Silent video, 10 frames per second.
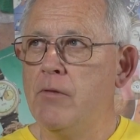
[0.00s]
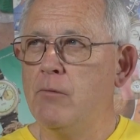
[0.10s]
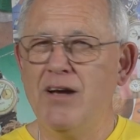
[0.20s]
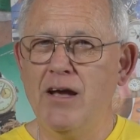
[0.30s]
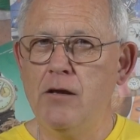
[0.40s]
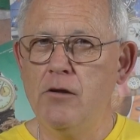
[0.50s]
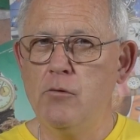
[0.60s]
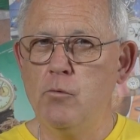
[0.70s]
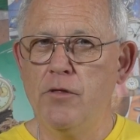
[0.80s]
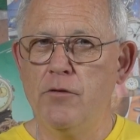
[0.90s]
well, I had a look
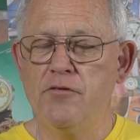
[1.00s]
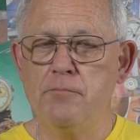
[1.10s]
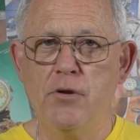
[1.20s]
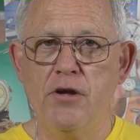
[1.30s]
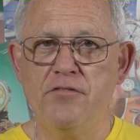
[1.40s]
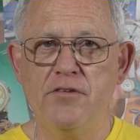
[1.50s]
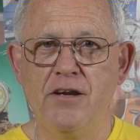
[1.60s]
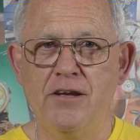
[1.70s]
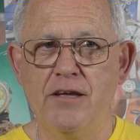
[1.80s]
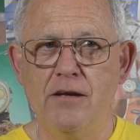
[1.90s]
at one of those in person,
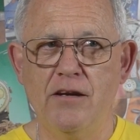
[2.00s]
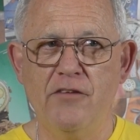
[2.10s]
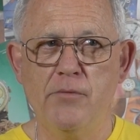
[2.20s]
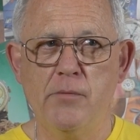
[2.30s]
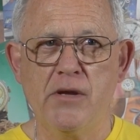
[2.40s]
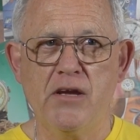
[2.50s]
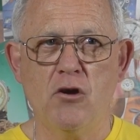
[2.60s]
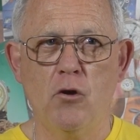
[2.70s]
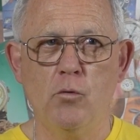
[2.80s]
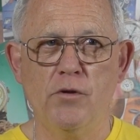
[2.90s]
and it kind of left me a bit
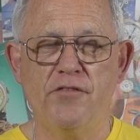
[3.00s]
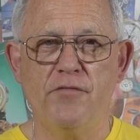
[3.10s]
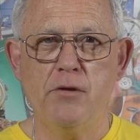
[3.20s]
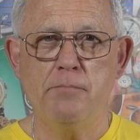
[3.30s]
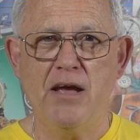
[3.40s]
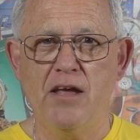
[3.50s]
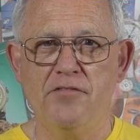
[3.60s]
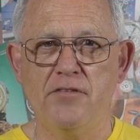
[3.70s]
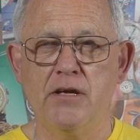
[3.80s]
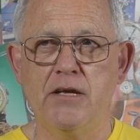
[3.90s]
cold. It's very
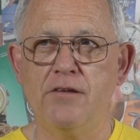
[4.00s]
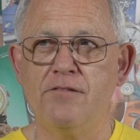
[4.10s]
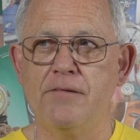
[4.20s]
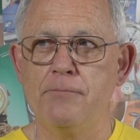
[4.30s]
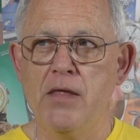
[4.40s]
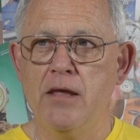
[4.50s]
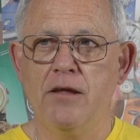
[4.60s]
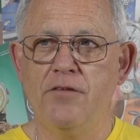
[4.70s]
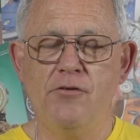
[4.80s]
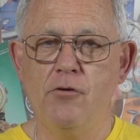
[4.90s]
pastel-y.
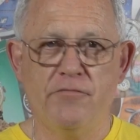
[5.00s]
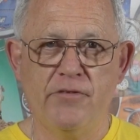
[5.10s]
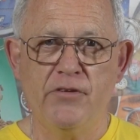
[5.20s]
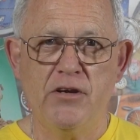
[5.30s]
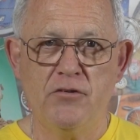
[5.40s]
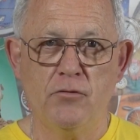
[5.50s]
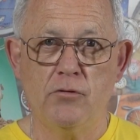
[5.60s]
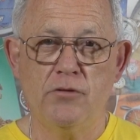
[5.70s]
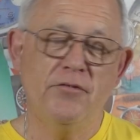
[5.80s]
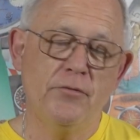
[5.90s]
It's not vivid at
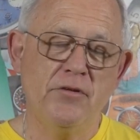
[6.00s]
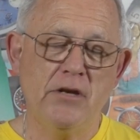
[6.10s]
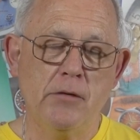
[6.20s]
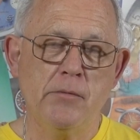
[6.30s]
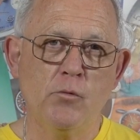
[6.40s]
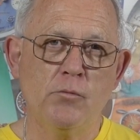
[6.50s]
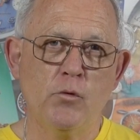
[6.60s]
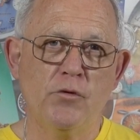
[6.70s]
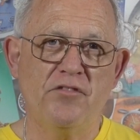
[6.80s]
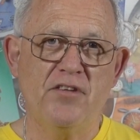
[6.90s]
all, so it's a little
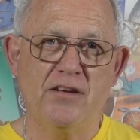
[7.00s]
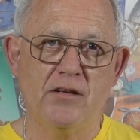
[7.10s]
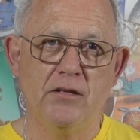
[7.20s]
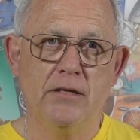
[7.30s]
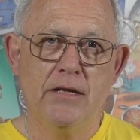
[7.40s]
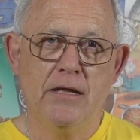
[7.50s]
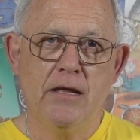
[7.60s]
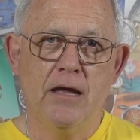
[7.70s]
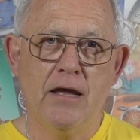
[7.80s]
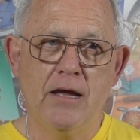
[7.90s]
more subtle
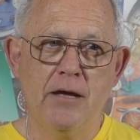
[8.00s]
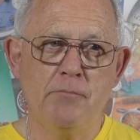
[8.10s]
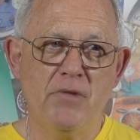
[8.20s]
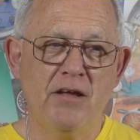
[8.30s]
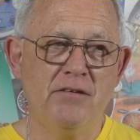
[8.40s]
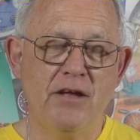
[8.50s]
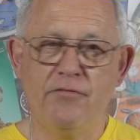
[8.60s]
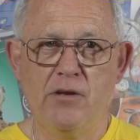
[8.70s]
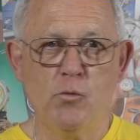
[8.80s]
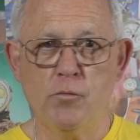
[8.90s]
and
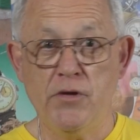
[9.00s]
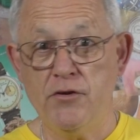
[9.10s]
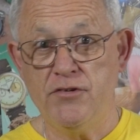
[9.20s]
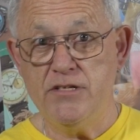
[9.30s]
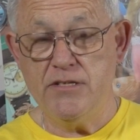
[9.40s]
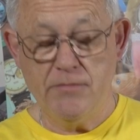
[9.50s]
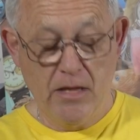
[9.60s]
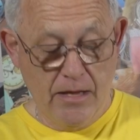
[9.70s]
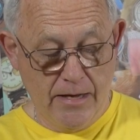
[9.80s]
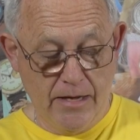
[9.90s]
definitely more muted.
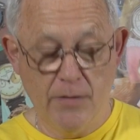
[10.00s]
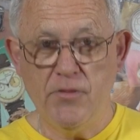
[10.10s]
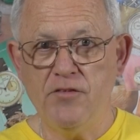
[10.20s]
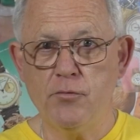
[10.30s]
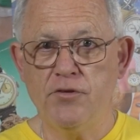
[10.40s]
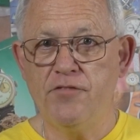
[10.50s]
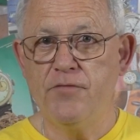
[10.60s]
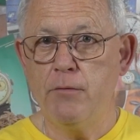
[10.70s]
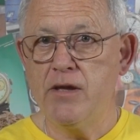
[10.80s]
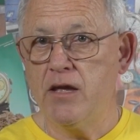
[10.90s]
This one's
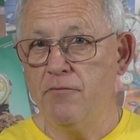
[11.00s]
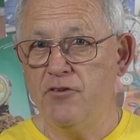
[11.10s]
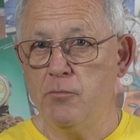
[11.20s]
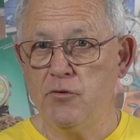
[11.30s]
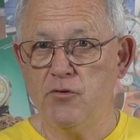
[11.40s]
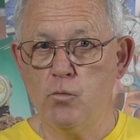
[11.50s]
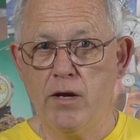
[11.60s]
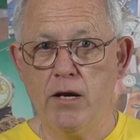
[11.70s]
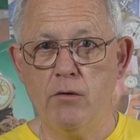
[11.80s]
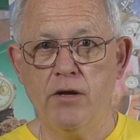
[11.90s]
very comfortable to
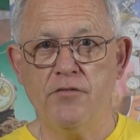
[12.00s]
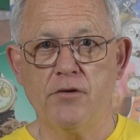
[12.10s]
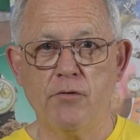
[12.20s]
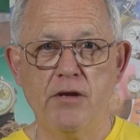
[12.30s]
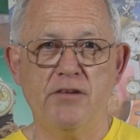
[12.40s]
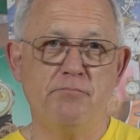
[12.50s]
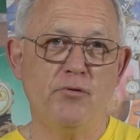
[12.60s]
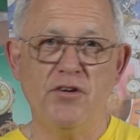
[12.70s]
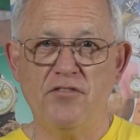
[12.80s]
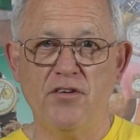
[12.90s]
wear. It's a great
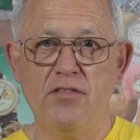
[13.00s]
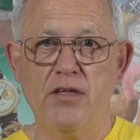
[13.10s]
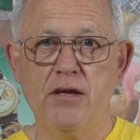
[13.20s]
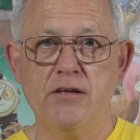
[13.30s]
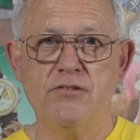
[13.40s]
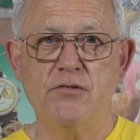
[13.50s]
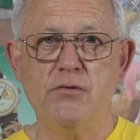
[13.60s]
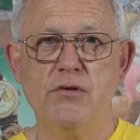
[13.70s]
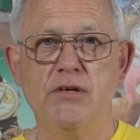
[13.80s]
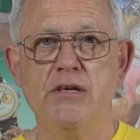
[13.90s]
price, I think, at
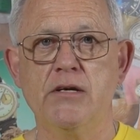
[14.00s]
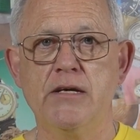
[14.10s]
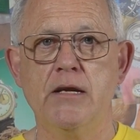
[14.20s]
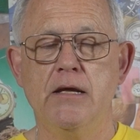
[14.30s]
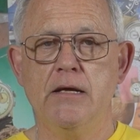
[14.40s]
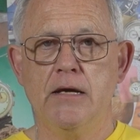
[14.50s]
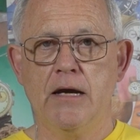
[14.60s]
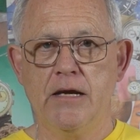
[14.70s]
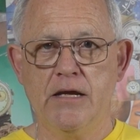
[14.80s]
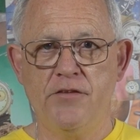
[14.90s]
$299,
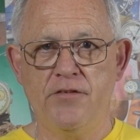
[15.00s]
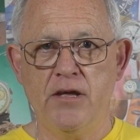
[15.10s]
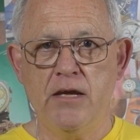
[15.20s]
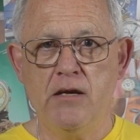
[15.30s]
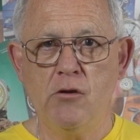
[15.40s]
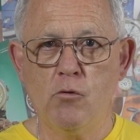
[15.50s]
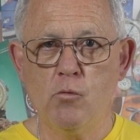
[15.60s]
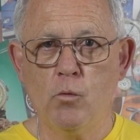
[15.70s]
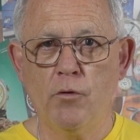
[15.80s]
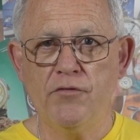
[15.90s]
and it is a
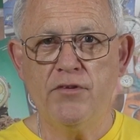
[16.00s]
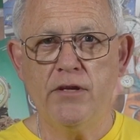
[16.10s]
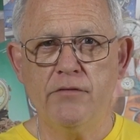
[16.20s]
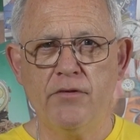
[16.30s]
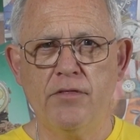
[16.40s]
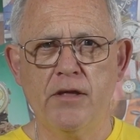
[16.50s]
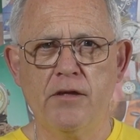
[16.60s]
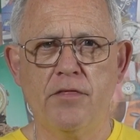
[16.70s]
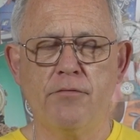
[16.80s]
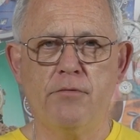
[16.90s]
long warranty of, I
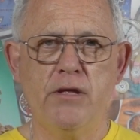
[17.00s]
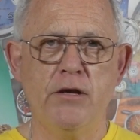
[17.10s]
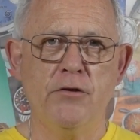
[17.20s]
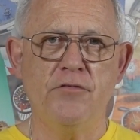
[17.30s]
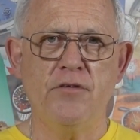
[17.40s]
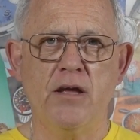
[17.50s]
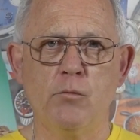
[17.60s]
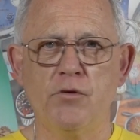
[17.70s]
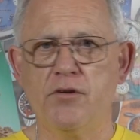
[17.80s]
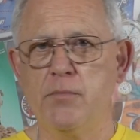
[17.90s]
think, 3 years,
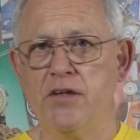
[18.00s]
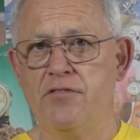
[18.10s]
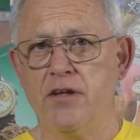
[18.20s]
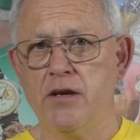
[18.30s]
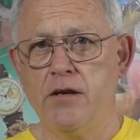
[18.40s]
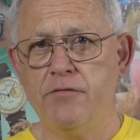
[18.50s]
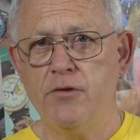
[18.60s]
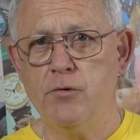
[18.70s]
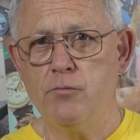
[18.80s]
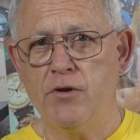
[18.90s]
which can be extended if
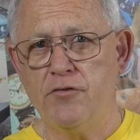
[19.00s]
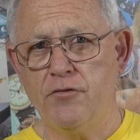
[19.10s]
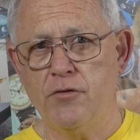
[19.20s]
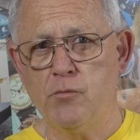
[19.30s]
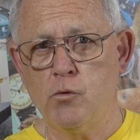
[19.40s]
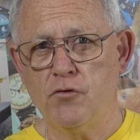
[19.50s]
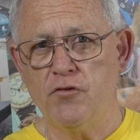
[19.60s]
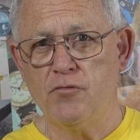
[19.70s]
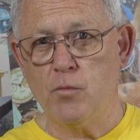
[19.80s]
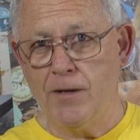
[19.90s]
you register the watch
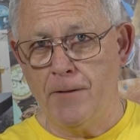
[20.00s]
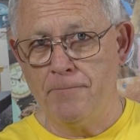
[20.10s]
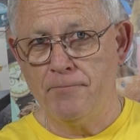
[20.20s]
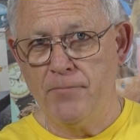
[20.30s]
as well.